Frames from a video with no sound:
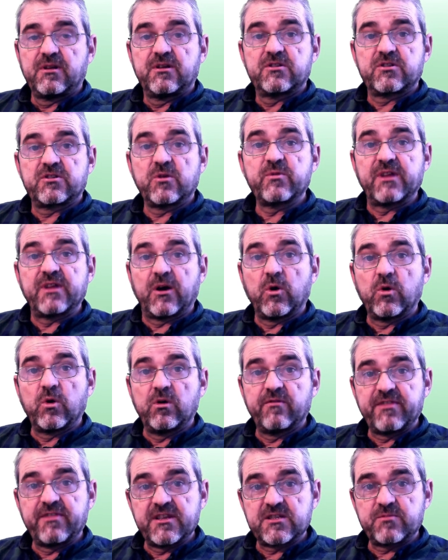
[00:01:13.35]
So the
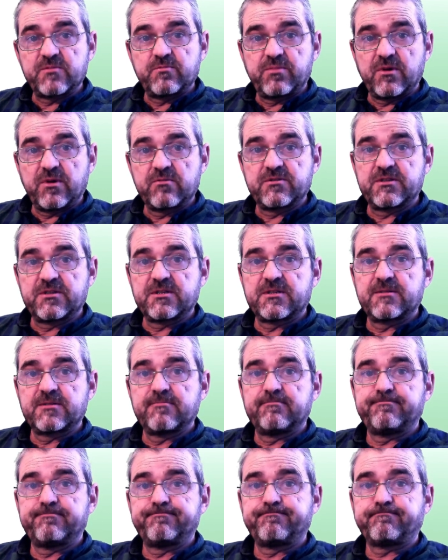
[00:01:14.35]
goal of this
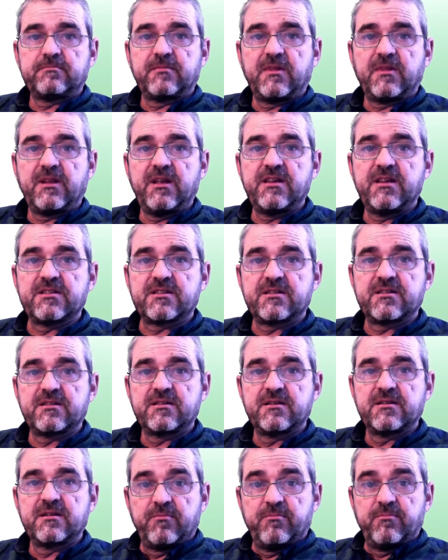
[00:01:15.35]
process
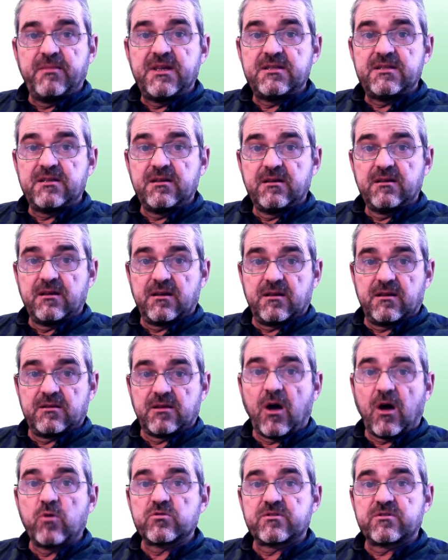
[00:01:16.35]
is meeting a
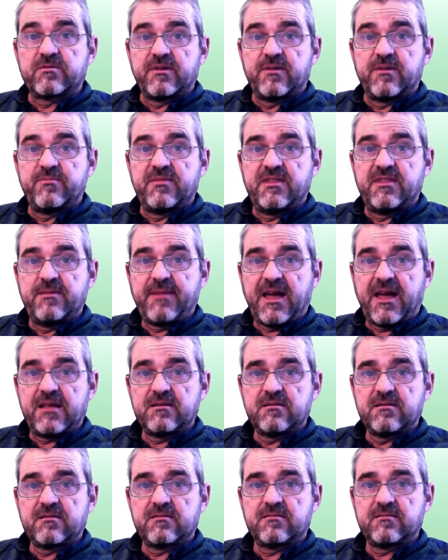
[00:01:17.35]
downstream
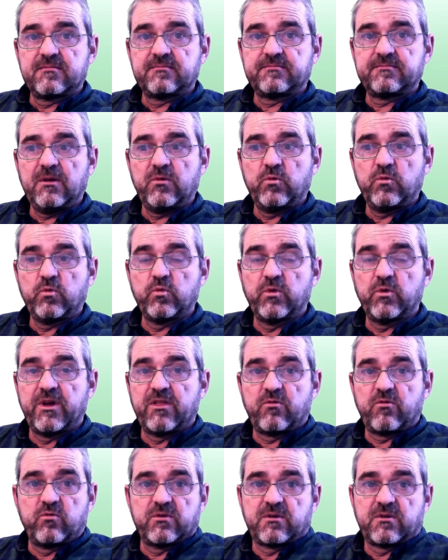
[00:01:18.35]
demand
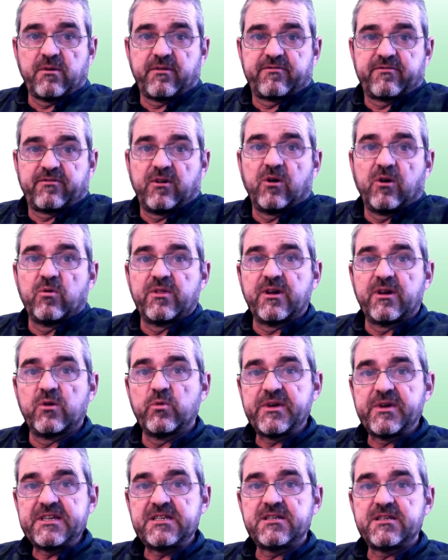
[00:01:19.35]
with whatever flow they
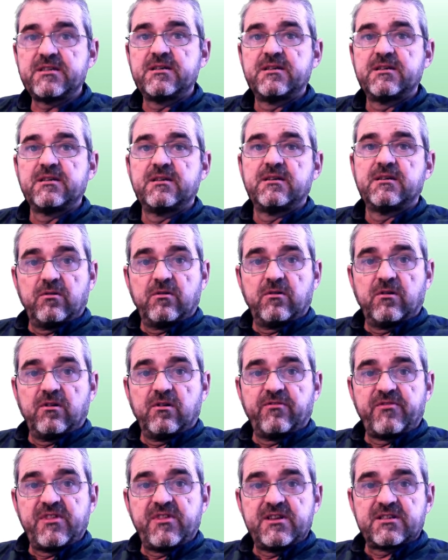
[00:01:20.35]
wish
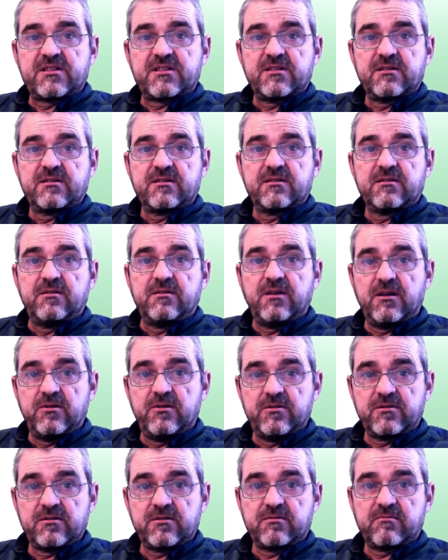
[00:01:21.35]
of this
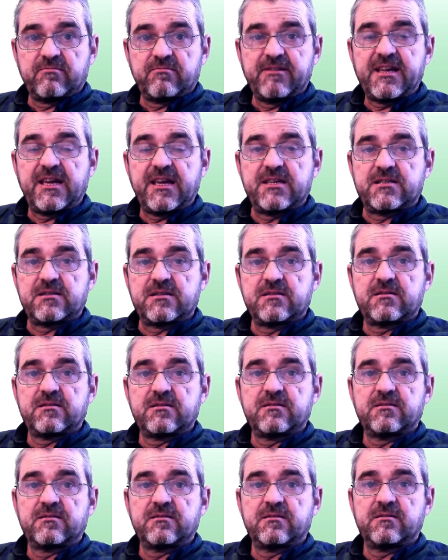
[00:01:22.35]
diluted
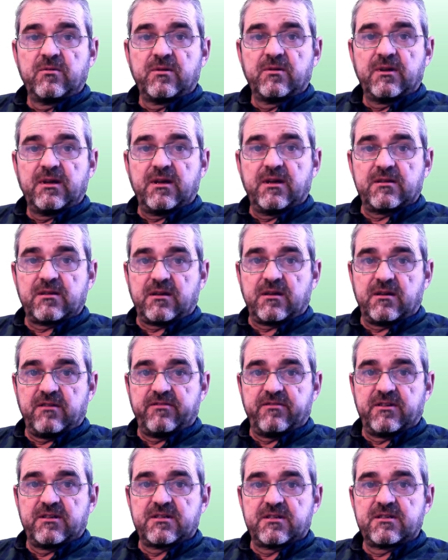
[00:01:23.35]
reagent at a
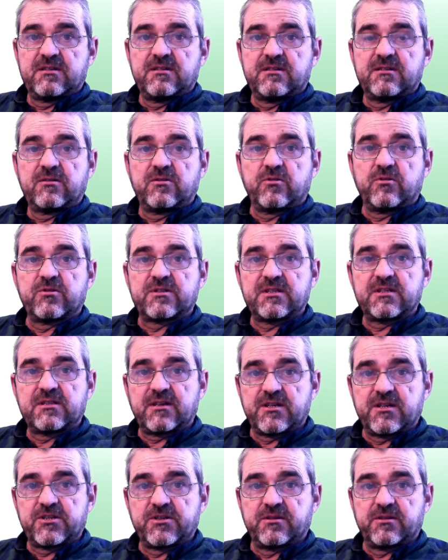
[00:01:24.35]
given
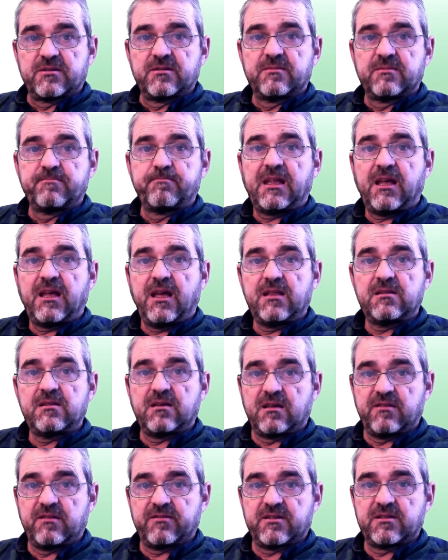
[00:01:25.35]
concentration and
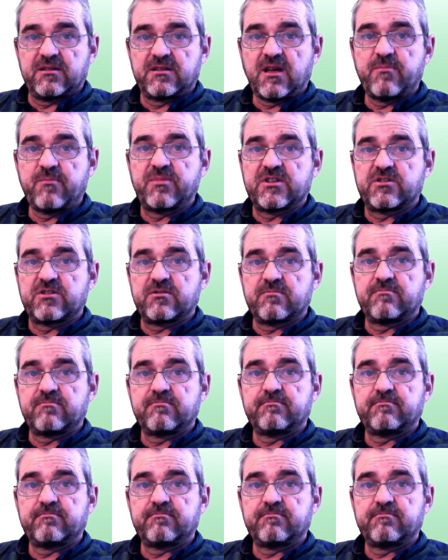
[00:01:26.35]
a given temperature.